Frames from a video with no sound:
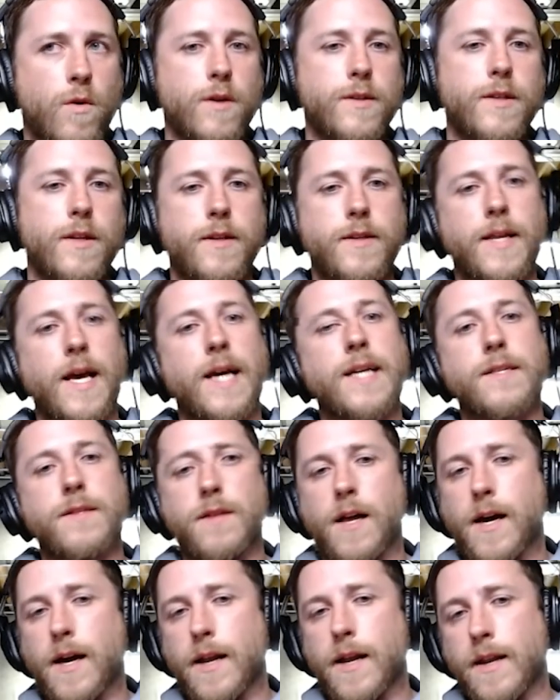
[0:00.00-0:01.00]
a deck
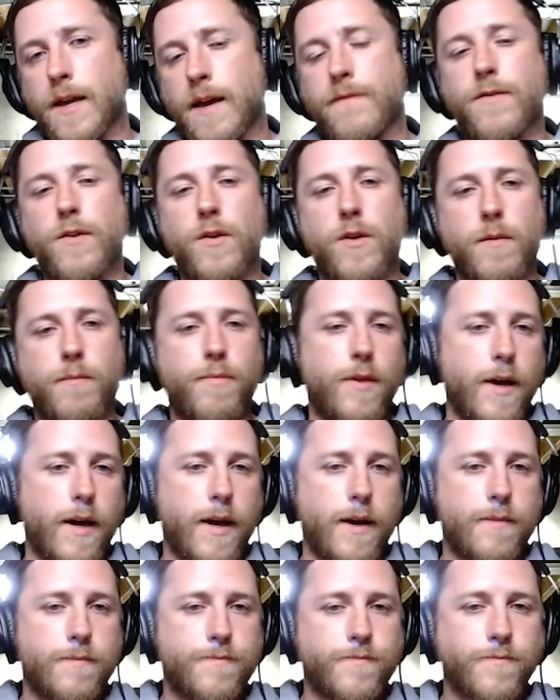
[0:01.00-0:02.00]
slot if you can play it.
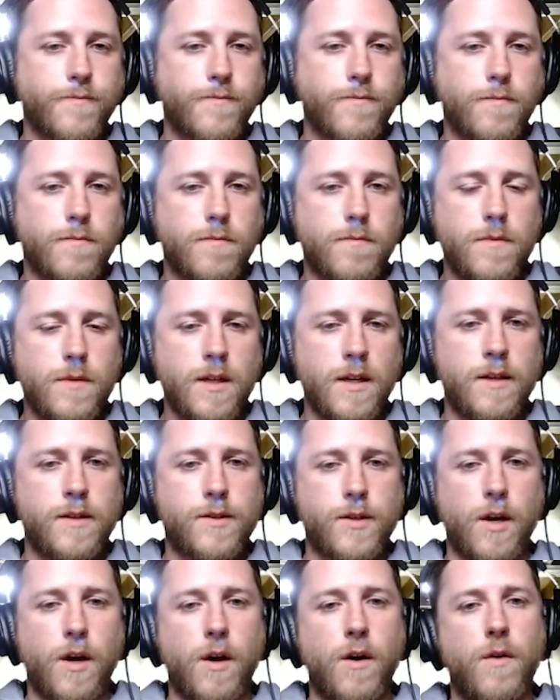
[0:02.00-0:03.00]
And
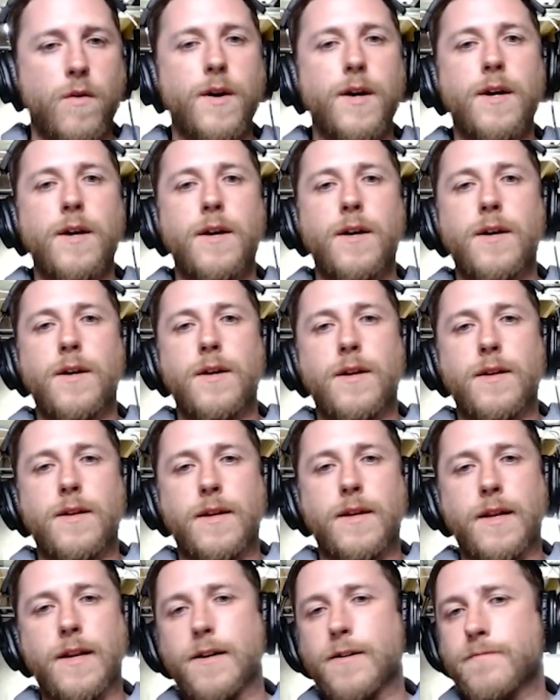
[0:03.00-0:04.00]
so,
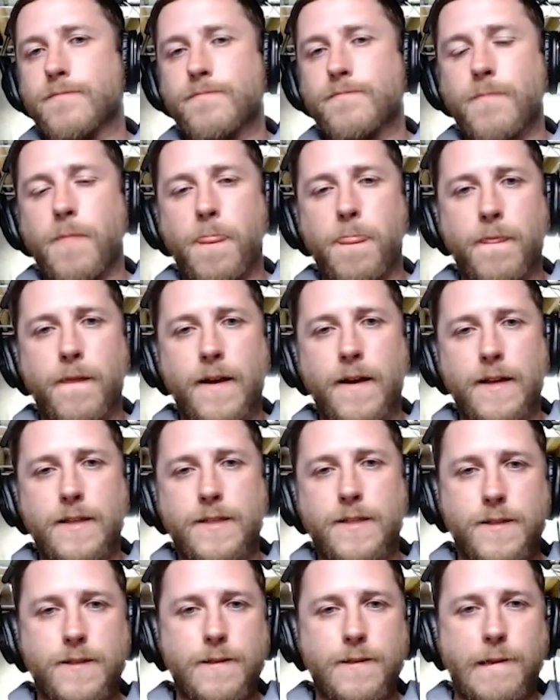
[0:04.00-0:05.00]

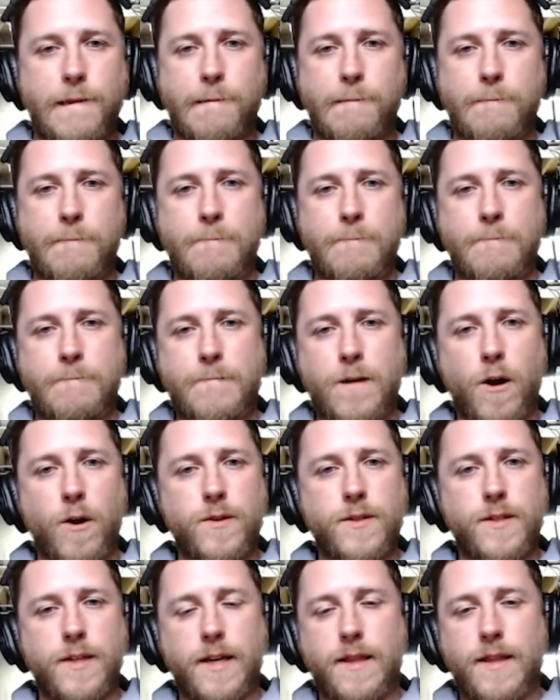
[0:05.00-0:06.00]
it's
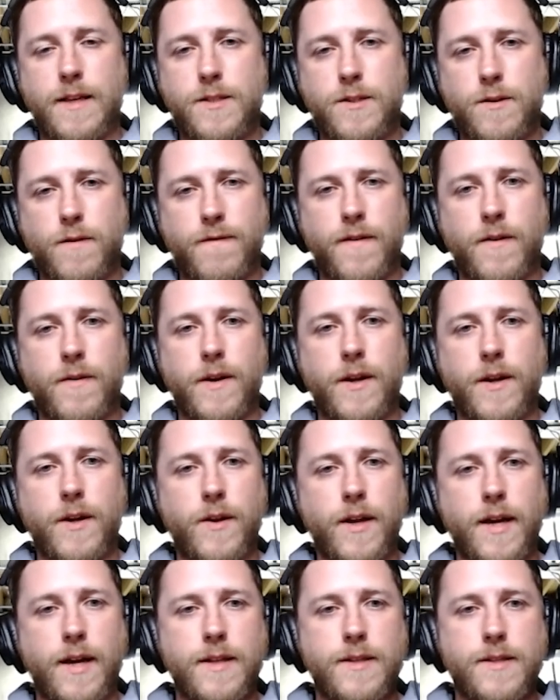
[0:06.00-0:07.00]
cards like this are very good
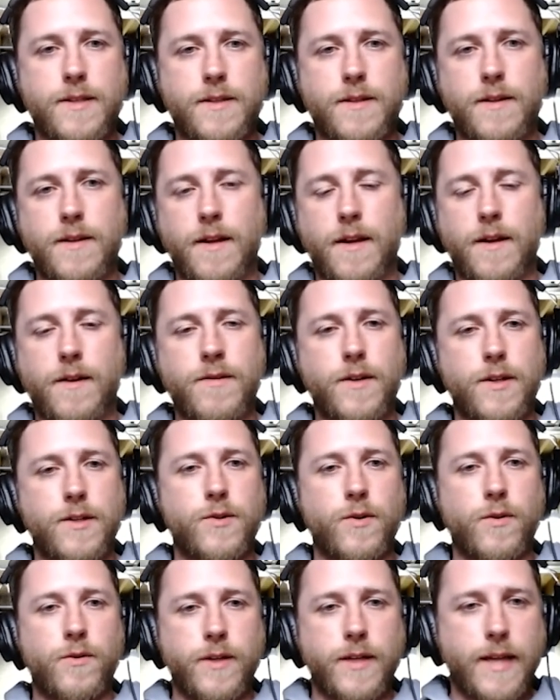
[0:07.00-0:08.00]
against,
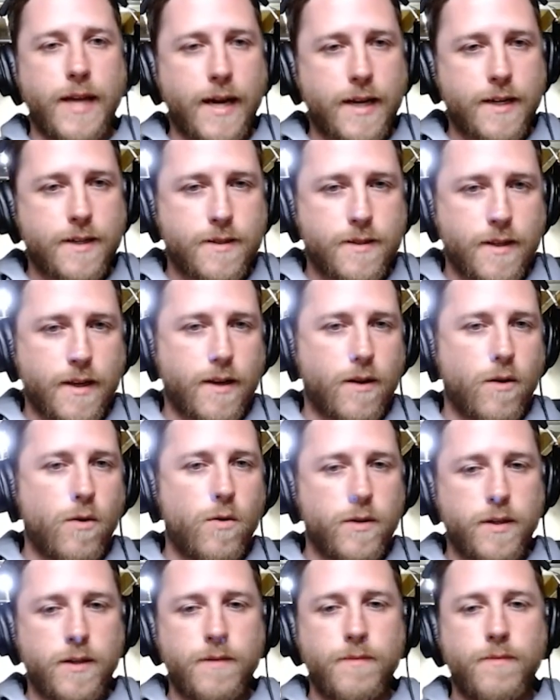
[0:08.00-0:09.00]
control-y decks like
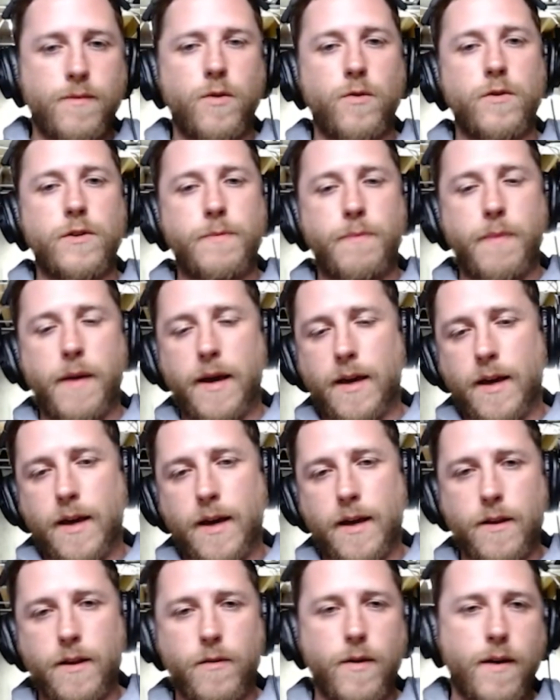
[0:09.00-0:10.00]
Oldham, who is banking
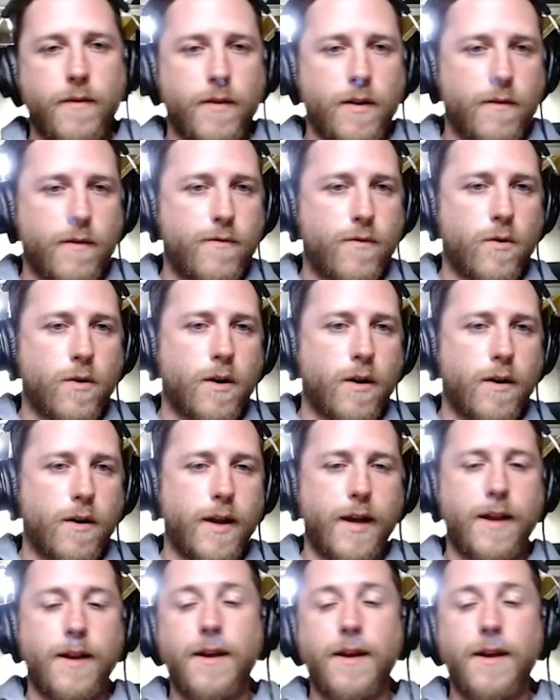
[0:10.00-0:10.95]
on you having a 4-card hand.